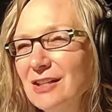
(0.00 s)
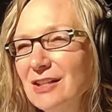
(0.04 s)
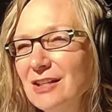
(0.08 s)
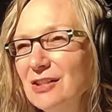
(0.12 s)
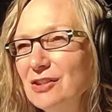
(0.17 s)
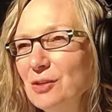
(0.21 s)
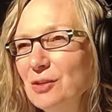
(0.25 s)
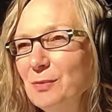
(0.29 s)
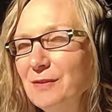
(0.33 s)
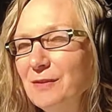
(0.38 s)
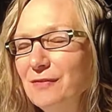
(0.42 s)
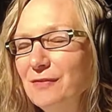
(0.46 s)

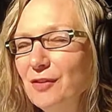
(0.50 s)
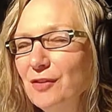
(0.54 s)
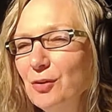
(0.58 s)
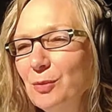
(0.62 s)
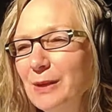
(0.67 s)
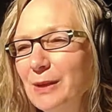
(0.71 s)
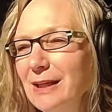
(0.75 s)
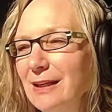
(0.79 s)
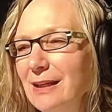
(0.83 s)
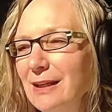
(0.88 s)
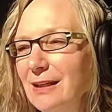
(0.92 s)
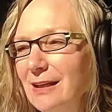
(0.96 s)
So before
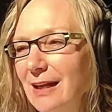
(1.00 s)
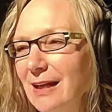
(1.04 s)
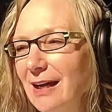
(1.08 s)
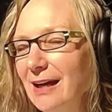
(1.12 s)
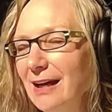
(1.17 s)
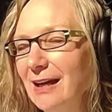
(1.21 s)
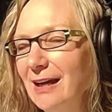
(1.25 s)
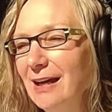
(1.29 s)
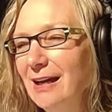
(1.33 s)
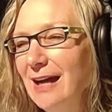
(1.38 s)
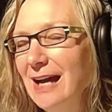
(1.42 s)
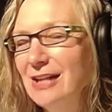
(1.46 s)
we
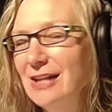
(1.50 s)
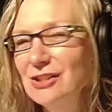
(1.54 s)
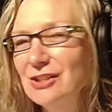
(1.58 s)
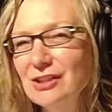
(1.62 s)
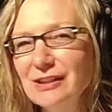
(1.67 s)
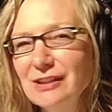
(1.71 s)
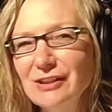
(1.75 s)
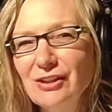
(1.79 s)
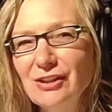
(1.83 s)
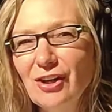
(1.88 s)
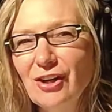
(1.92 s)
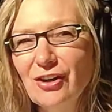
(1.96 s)

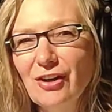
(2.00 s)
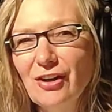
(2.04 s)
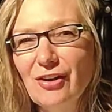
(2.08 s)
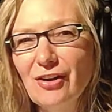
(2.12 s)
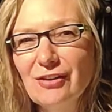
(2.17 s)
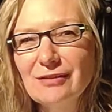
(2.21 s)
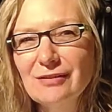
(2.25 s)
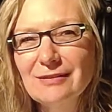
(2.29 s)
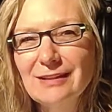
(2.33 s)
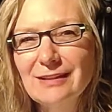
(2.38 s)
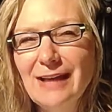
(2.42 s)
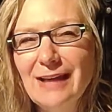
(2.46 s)
actually got
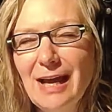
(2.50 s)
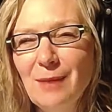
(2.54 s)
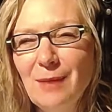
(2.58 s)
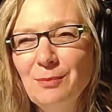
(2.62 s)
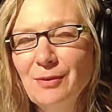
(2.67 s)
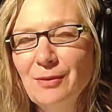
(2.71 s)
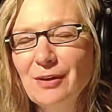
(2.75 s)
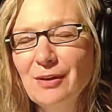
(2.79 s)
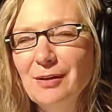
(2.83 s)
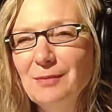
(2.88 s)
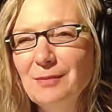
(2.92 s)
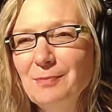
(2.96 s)
on
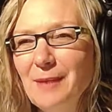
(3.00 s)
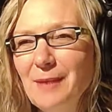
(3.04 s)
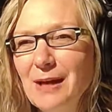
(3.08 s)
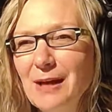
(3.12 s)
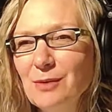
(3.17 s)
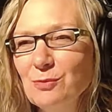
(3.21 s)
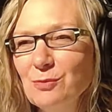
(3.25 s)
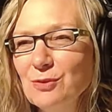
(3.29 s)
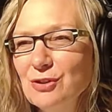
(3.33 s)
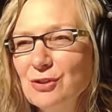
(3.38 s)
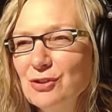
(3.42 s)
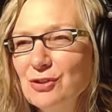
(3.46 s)
camera,
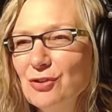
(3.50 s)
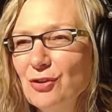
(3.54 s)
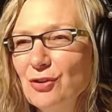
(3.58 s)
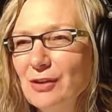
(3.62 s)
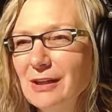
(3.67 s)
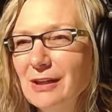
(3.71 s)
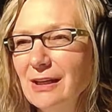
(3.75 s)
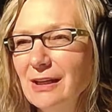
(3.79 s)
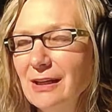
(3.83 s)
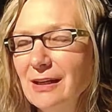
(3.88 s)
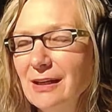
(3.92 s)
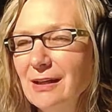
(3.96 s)
Ben was
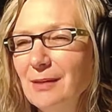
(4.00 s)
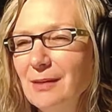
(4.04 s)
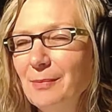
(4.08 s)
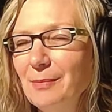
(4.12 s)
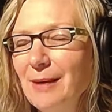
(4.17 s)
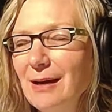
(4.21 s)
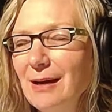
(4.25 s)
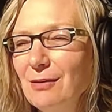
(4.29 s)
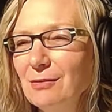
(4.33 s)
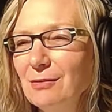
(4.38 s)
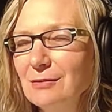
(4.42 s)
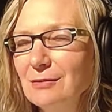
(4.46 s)
talking
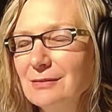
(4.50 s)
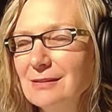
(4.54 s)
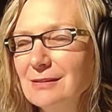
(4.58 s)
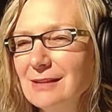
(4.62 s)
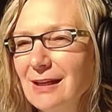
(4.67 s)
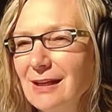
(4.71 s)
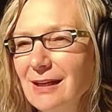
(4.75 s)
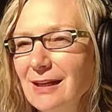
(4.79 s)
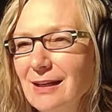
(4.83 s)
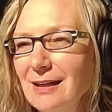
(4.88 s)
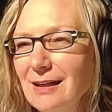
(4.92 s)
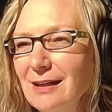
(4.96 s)
about
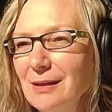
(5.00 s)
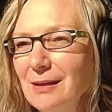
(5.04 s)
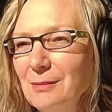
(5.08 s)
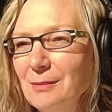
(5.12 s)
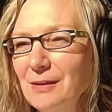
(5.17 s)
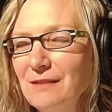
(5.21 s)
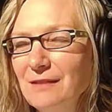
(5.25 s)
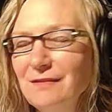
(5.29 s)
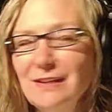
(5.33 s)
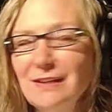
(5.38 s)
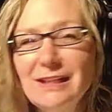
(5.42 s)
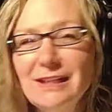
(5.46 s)

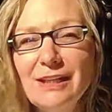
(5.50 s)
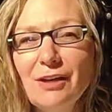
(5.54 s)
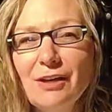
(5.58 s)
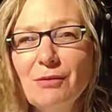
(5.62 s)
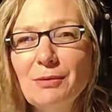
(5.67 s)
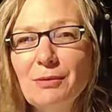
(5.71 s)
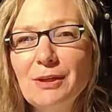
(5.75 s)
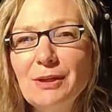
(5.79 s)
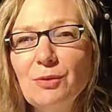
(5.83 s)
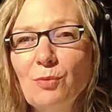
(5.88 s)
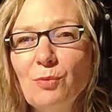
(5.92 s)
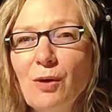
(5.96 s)
a video
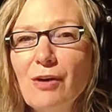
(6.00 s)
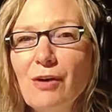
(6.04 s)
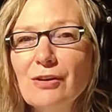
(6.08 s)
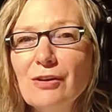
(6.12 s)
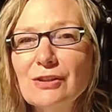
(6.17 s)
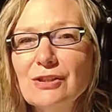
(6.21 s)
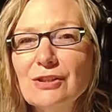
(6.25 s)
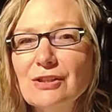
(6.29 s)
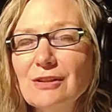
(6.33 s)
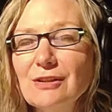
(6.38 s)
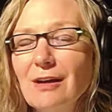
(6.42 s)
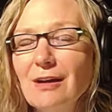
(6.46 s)
he'd
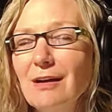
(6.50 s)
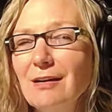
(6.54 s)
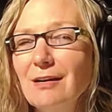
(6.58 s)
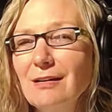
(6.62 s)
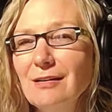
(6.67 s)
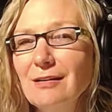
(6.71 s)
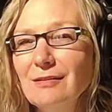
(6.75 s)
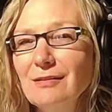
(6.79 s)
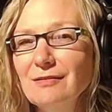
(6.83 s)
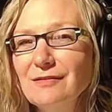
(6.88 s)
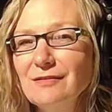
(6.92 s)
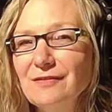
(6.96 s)
watched
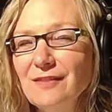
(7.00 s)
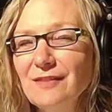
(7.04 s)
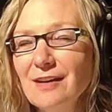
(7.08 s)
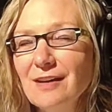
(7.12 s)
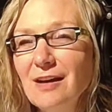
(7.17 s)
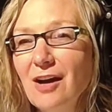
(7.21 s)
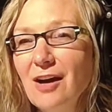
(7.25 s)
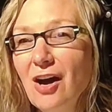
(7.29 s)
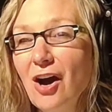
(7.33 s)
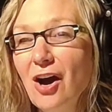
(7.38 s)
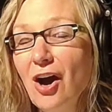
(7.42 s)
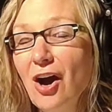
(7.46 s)
of
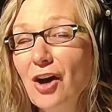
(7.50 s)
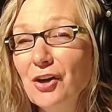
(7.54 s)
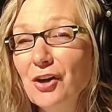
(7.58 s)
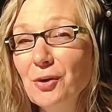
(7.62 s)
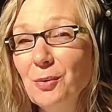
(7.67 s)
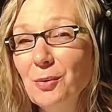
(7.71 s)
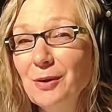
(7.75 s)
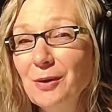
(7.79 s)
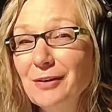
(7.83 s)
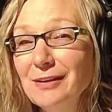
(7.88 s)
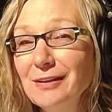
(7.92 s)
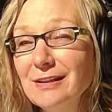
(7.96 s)

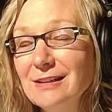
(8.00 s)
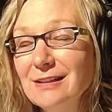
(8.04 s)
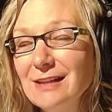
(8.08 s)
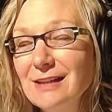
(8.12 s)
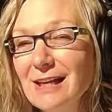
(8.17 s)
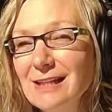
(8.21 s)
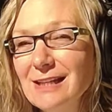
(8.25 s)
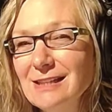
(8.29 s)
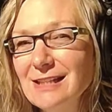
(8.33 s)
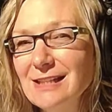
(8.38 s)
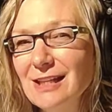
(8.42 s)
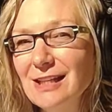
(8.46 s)
Ottawa in the
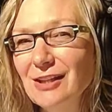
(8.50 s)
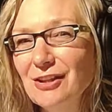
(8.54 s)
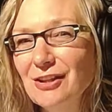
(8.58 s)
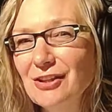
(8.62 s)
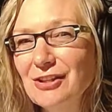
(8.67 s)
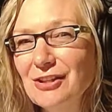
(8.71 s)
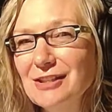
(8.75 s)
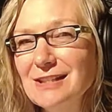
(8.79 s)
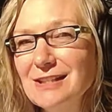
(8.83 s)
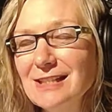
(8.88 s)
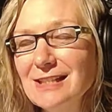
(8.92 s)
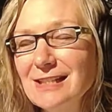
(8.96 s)

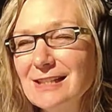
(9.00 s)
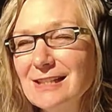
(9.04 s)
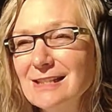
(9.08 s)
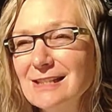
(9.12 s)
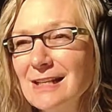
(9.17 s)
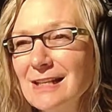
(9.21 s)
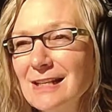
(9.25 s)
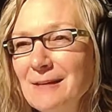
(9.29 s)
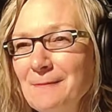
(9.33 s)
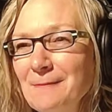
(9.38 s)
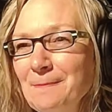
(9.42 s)
1930s